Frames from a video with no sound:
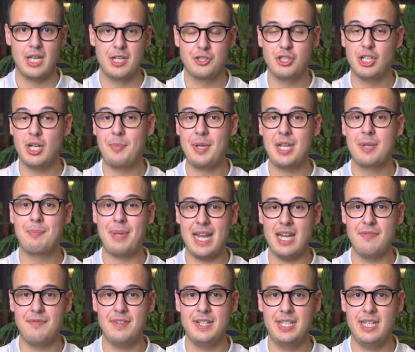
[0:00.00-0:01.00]
So the big
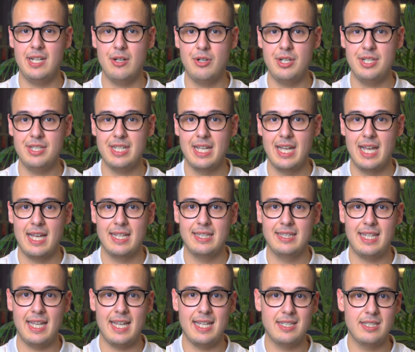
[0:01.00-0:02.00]
benefit here is
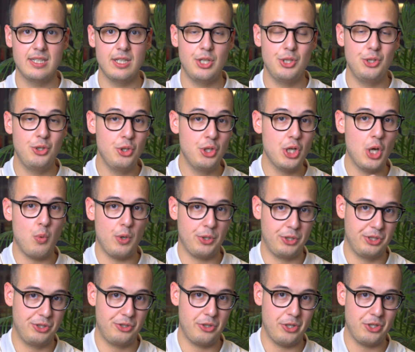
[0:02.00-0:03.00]
that you know what you're
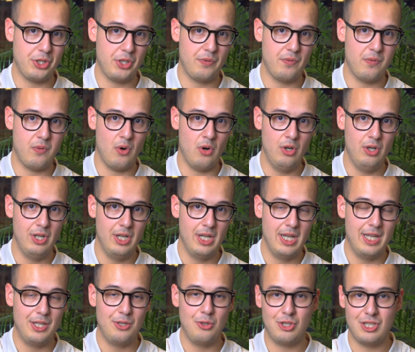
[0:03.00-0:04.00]
searching for,
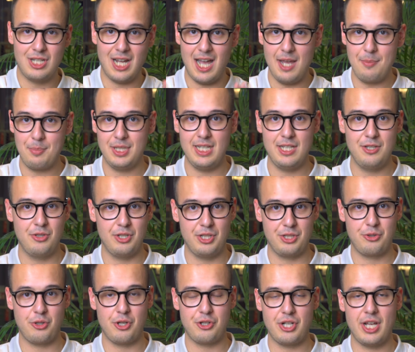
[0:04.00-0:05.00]
you type it into the
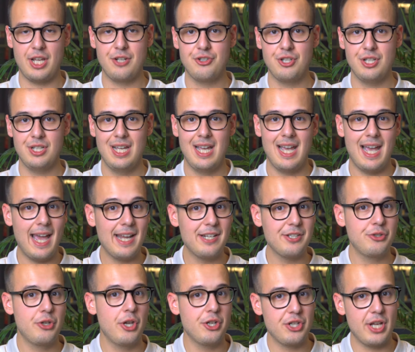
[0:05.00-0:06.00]
search engine, and the
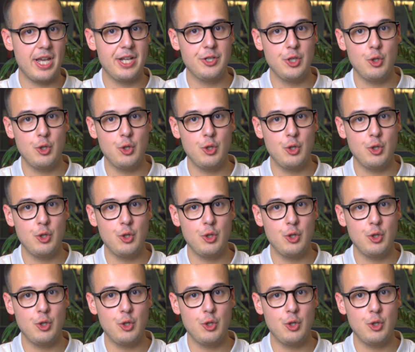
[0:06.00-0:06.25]
search engine